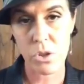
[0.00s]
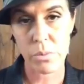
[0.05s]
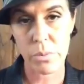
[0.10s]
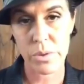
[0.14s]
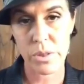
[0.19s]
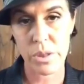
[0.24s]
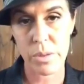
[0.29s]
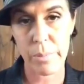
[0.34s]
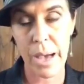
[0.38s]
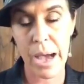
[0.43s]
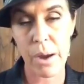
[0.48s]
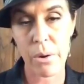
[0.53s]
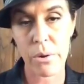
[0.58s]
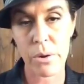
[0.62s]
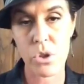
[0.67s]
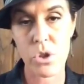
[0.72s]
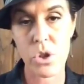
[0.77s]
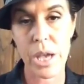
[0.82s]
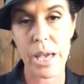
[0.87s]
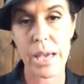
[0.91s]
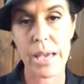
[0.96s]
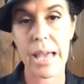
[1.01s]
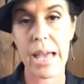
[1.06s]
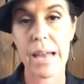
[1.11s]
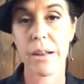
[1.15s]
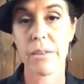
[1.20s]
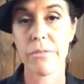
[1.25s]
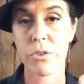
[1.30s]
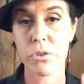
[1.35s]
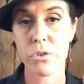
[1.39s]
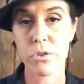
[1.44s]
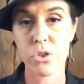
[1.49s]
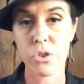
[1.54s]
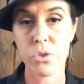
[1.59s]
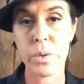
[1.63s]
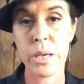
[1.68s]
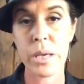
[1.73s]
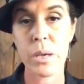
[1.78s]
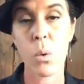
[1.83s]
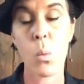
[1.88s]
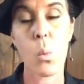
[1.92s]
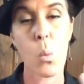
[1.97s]
with the Power Shake. And if you're
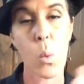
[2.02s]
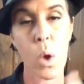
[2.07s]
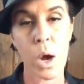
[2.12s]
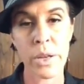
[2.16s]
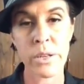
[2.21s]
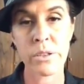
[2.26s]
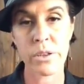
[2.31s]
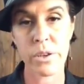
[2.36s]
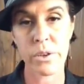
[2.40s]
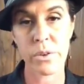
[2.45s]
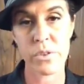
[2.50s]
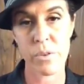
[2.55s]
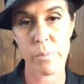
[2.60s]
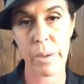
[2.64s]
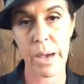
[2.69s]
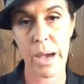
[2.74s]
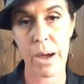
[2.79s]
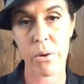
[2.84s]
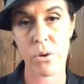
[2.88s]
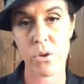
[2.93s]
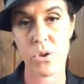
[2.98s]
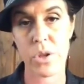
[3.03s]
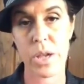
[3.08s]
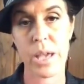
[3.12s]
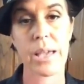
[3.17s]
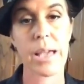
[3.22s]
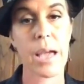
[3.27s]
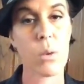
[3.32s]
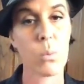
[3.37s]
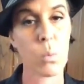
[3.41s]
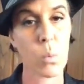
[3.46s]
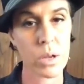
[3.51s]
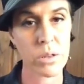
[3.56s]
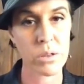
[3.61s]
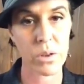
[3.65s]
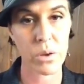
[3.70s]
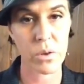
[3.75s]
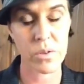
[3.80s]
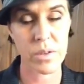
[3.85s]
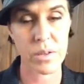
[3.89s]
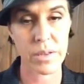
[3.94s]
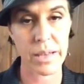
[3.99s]
doing 1 dose of Power Shake and 1
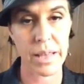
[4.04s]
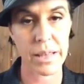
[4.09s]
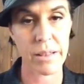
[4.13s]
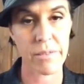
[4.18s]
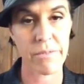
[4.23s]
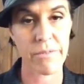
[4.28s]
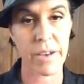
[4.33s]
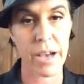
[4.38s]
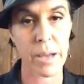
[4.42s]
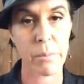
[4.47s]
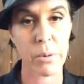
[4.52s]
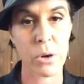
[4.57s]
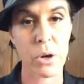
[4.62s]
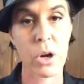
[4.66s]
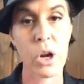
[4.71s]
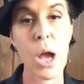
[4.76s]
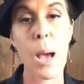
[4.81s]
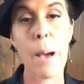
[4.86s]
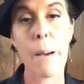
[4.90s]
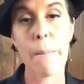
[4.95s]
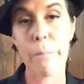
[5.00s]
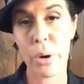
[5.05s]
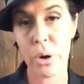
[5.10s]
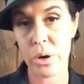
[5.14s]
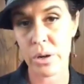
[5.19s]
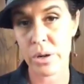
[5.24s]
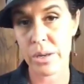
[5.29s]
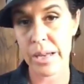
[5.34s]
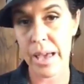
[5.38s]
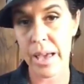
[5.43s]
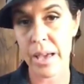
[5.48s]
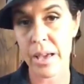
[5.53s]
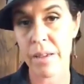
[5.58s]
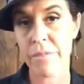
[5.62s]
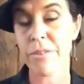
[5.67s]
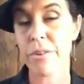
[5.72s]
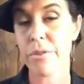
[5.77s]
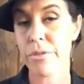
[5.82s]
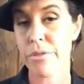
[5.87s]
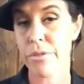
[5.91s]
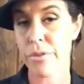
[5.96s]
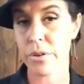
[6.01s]
dose of Daily Fiber per day
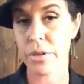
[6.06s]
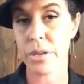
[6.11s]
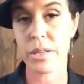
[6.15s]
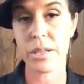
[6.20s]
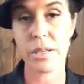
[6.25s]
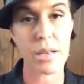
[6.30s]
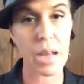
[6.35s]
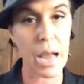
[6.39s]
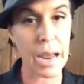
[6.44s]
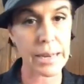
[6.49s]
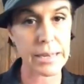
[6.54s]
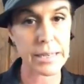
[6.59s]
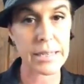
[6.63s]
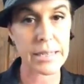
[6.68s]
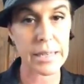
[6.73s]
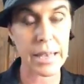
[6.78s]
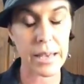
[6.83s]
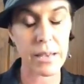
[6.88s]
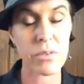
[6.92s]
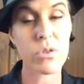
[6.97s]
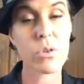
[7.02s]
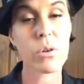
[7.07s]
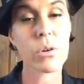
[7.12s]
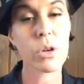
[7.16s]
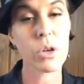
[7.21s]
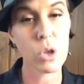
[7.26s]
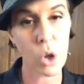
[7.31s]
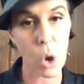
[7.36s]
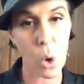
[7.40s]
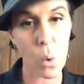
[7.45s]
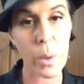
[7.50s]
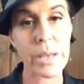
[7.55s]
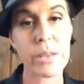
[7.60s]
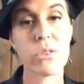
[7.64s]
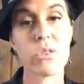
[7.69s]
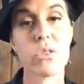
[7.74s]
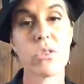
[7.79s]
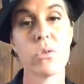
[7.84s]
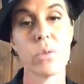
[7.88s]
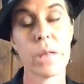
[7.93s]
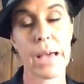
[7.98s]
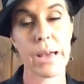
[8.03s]
for 30 to 90 days, you're going
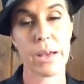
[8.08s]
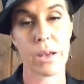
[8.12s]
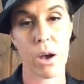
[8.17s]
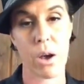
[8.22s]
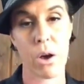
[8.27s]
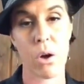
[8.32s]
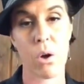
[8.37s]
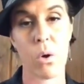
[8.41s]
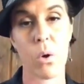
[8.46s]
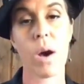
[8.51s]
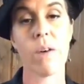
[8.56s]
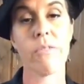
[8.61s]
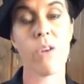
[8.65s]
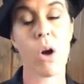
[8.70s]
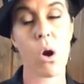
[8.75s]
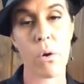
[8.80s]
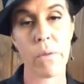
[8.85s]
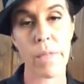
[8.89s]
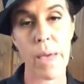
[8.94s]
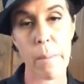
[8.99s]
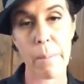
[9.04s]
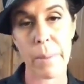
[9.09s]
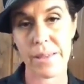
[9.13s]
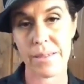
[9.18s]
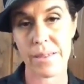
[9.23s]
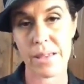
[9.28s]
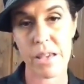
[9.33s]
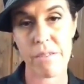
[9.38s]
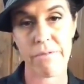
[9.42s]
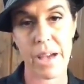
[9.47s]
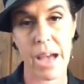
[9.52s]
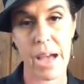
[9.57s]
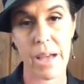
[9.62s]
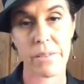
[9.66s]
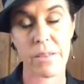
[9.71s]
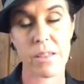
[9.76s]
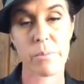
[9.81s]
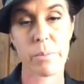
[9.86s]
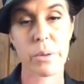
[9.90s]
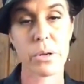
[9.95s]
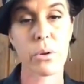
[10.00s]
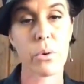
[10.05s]
to let go of all that pesky fat
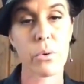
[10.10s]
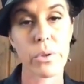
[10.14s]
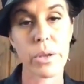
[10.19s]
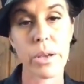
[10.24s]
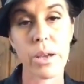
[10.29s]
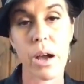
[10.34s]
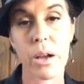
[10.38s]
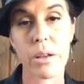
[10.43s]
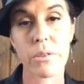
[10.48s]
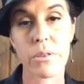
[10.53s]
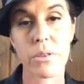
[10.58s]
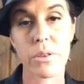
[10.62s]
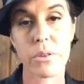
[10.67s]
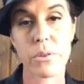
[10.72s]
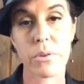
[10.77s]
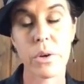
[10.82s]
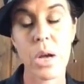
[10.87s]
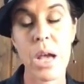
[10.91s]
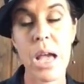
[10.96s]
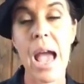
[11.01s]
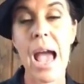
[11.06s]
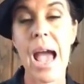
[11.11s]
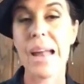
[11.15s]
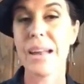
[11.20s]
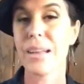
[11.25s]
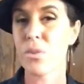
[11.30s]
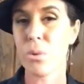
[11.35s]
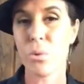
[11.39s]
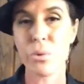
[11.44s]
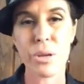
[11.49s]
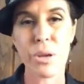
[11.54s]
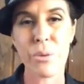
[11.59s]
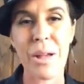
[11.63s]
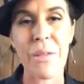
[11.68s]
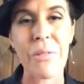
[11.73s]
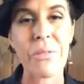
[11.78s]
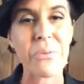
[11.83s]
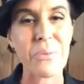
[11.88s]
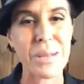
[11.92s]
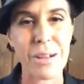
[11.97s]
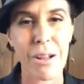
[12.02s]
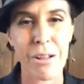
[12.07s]
that's been holding on to you. And it's only around
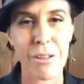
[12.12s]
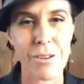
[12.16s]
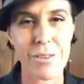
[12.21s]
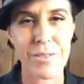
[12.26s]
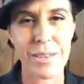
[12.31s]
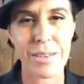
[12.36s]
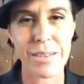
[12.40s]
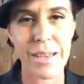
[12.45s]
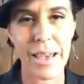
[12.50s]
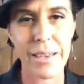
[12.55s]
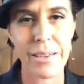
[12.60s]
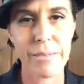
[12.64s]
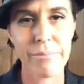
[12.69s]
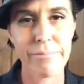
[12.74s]
$3 a day.